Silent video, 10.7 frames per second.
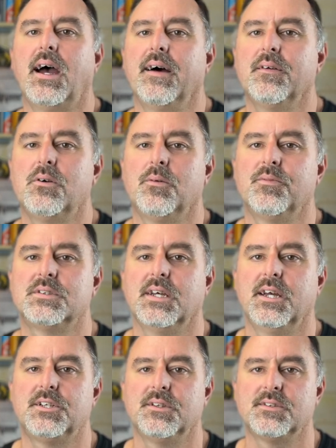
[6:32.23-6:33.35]
other
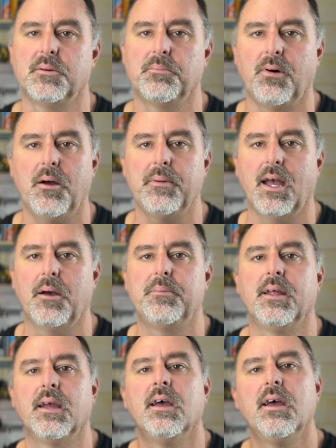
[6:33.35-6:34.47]
conversations that might be
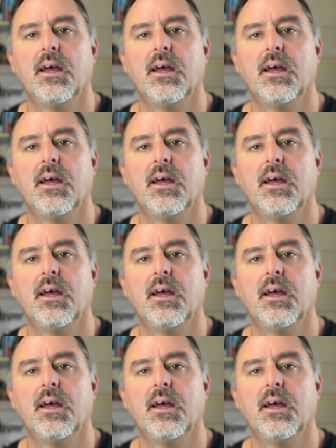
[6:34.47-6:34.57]
happening